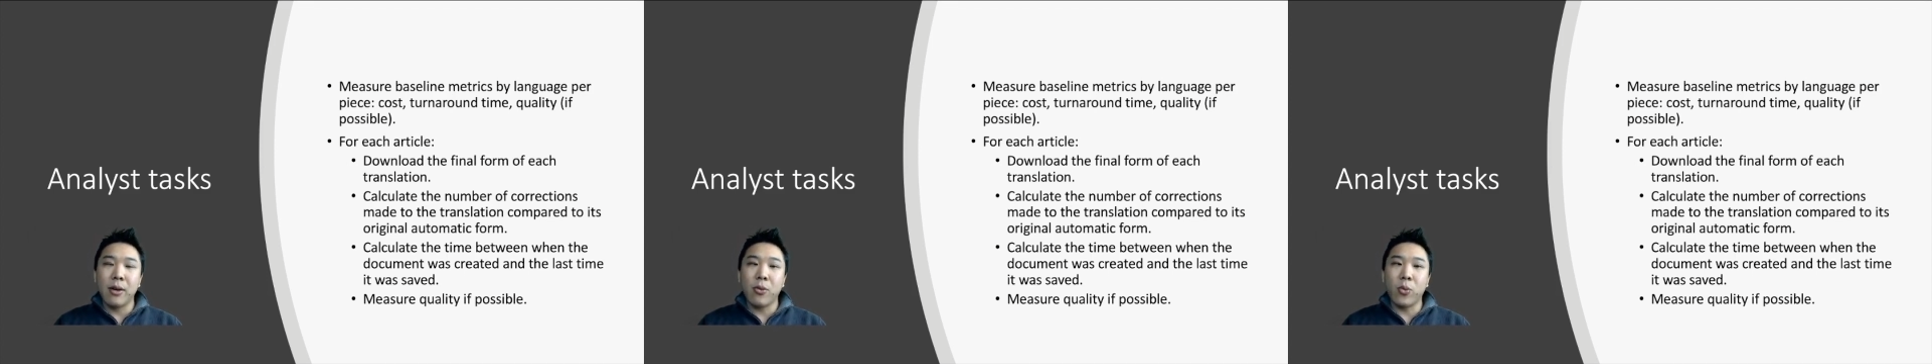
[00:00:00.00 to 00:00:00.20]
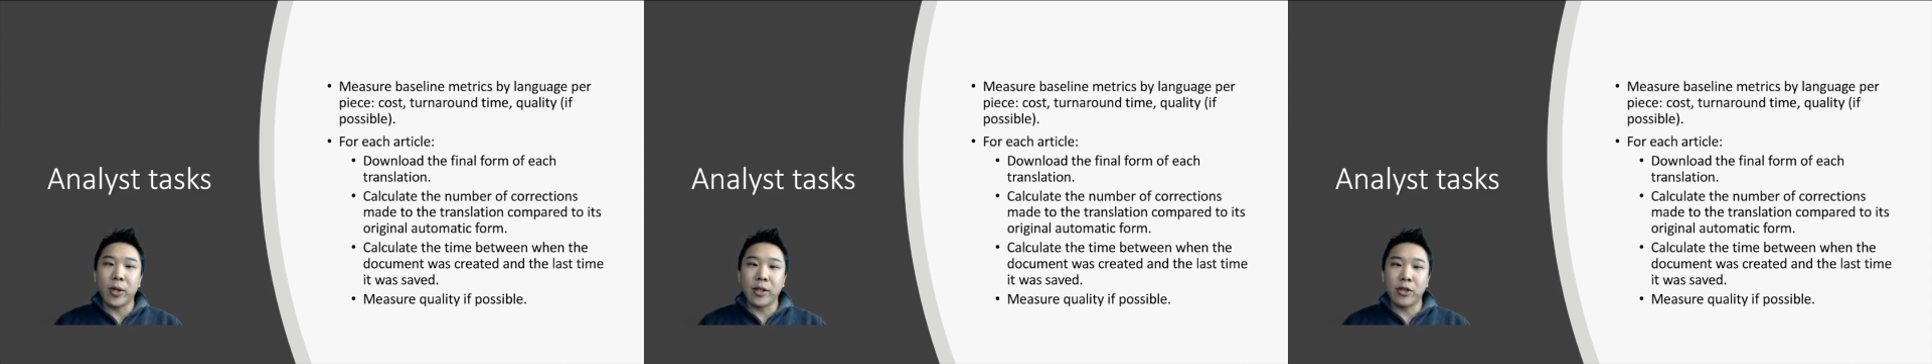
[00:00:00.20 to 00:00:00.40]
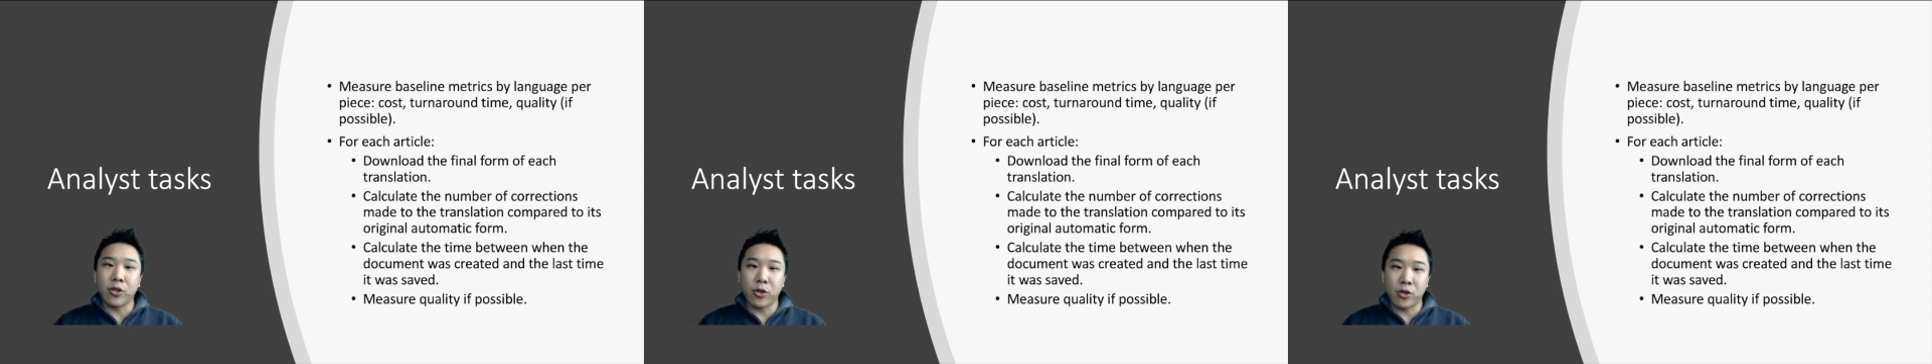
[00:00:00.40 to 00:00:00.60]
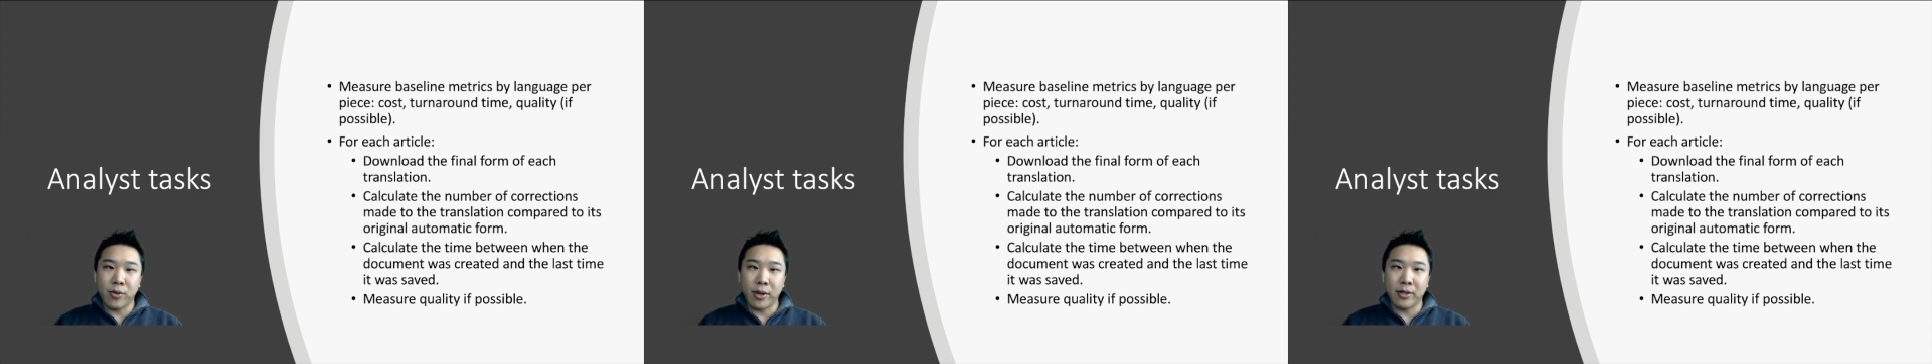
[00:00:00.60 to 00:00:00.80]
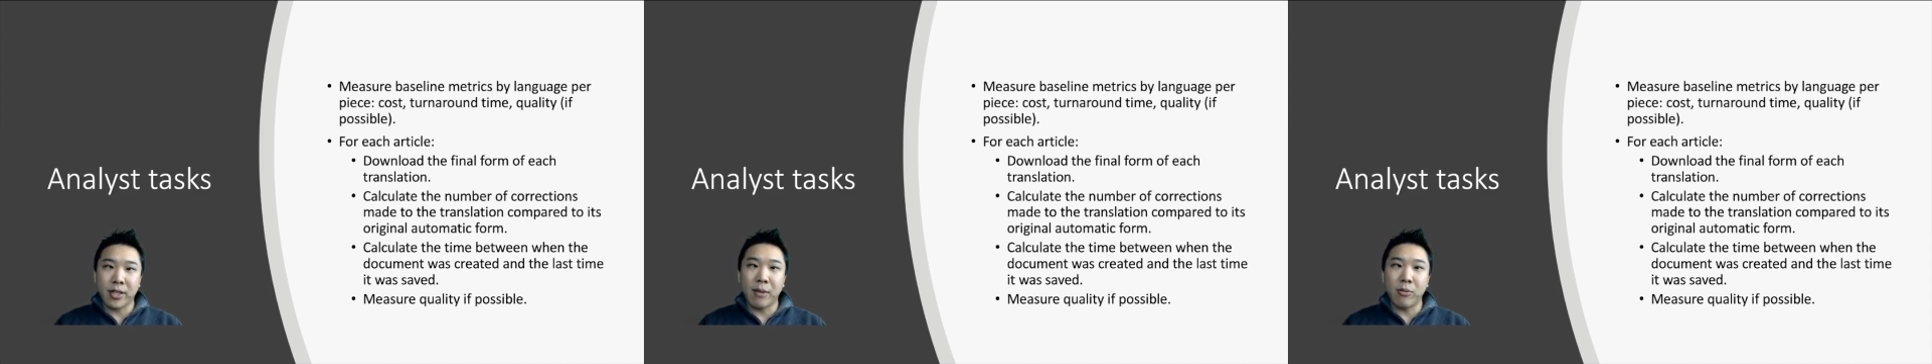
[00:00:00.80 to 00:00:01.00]
what the
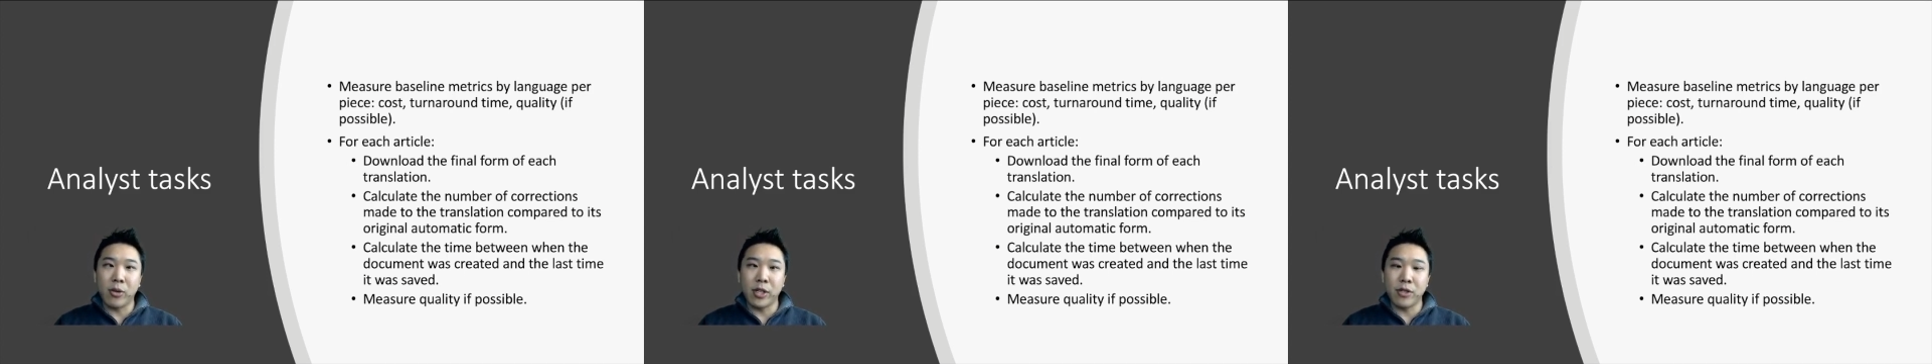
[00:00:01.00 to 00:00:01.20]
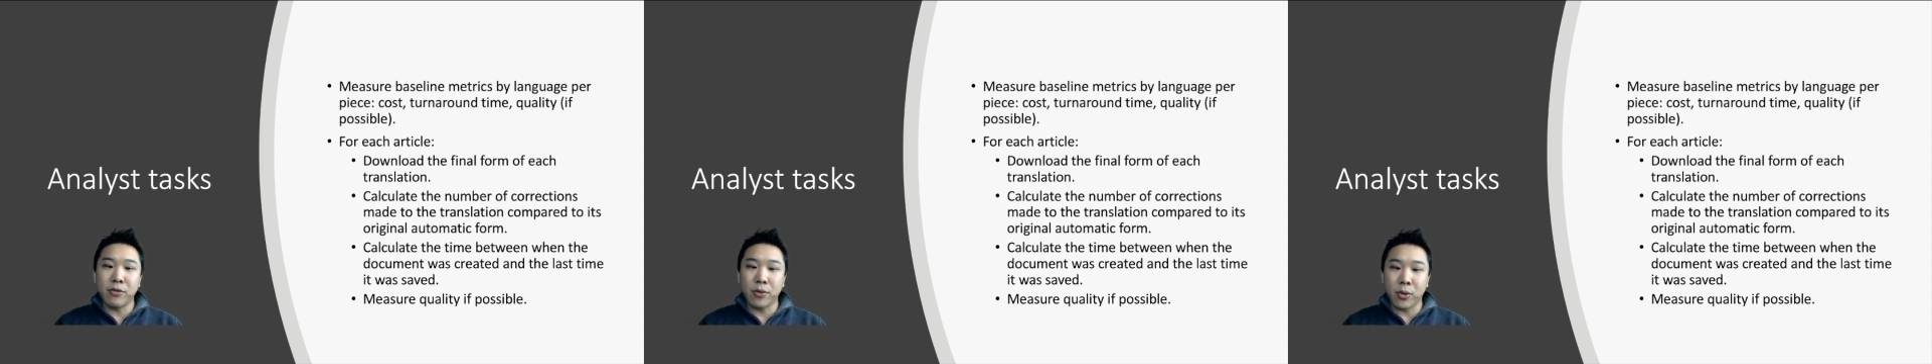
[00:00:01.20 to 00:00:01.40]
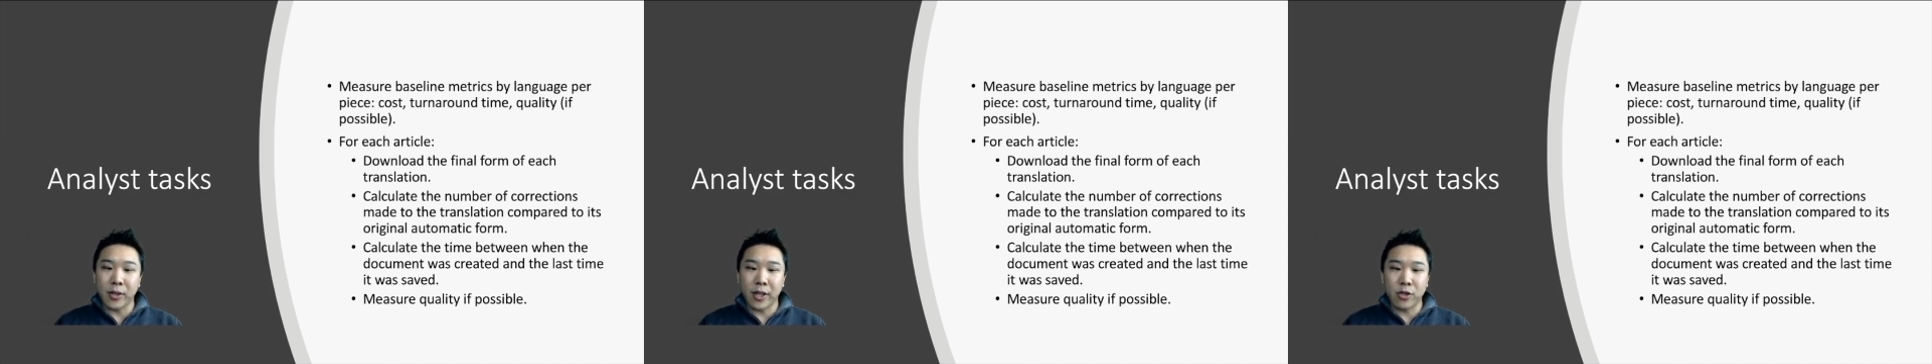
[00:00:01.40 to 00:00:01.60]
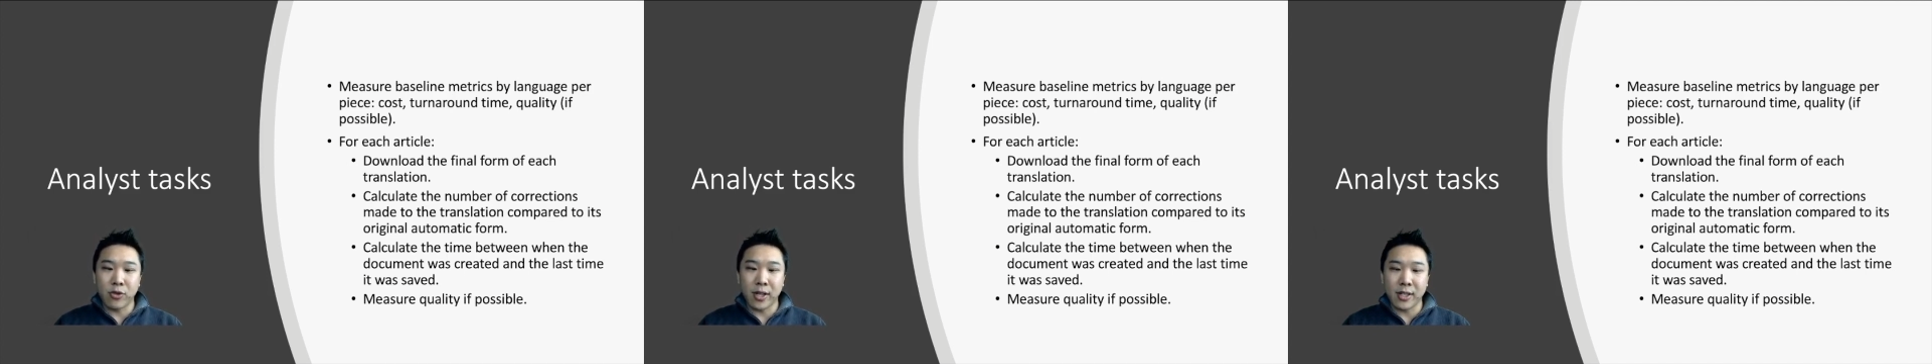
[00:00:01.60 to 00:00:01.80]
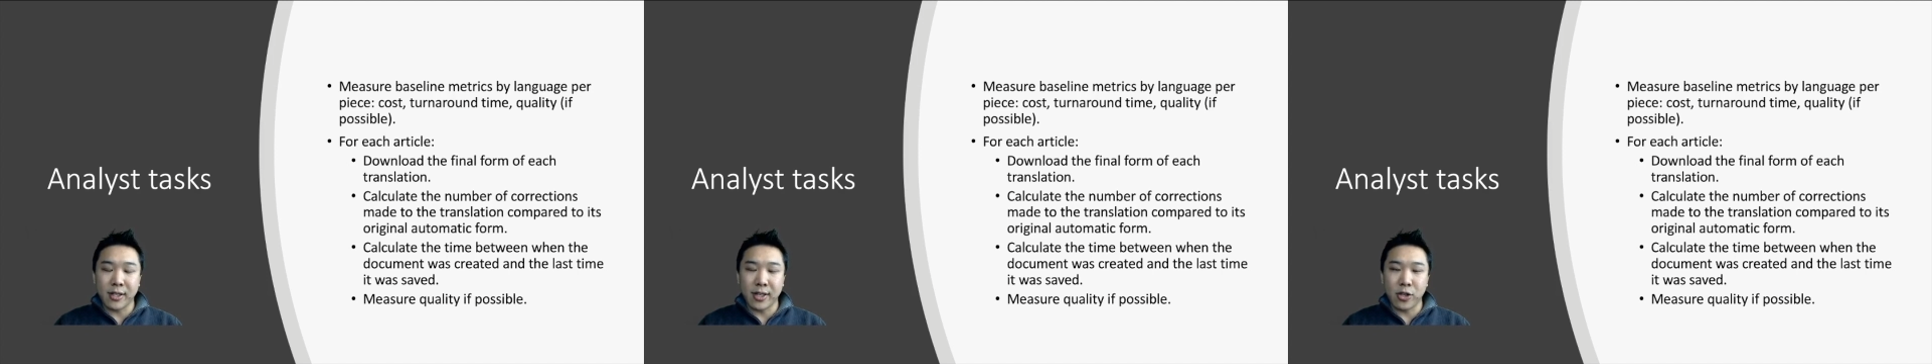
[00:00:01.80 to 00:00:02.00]
turnaround time was for that
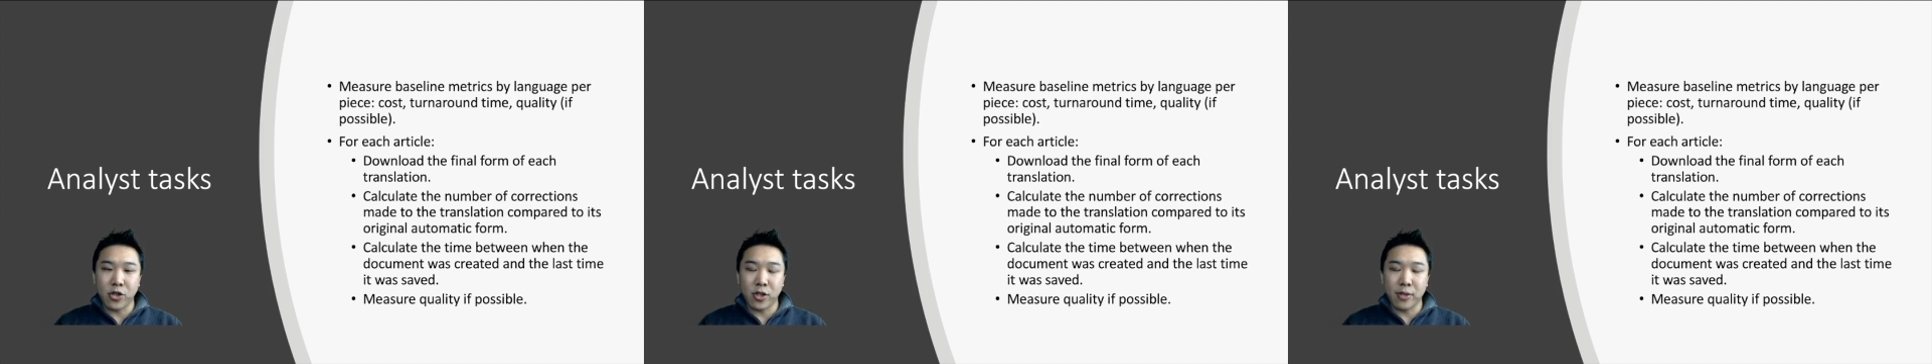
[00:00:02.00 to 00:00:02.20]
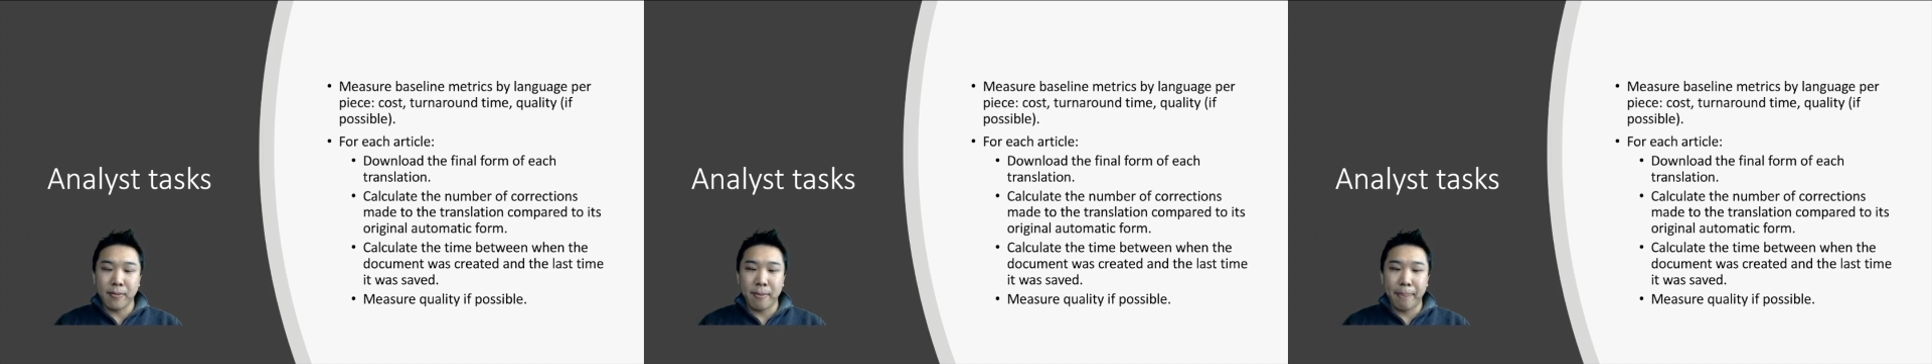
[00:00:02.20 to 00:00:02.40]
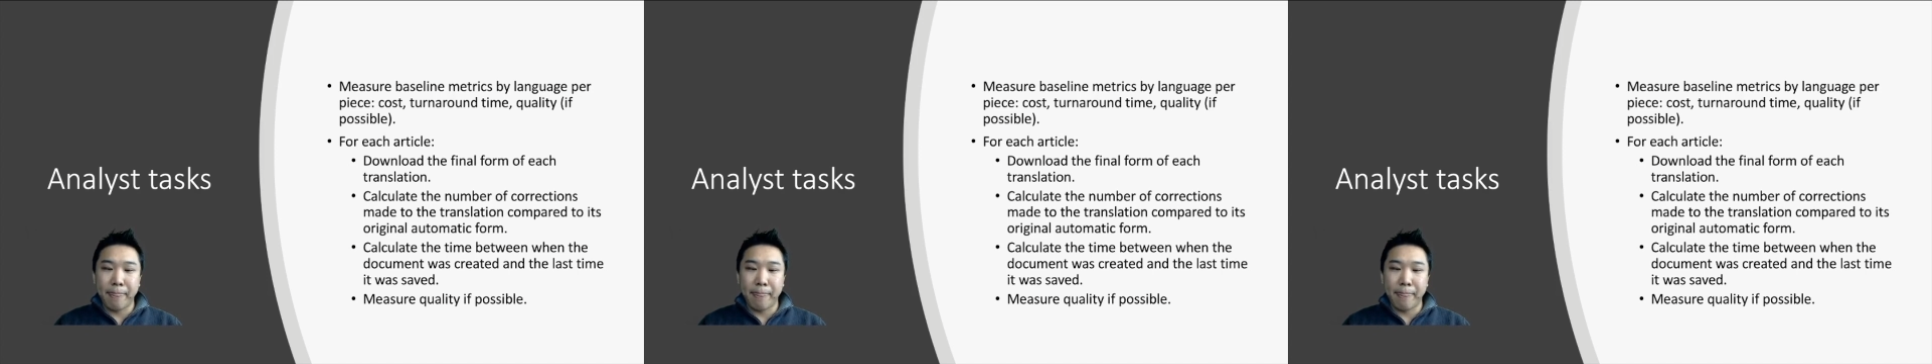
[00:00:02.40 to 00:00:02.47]
translation.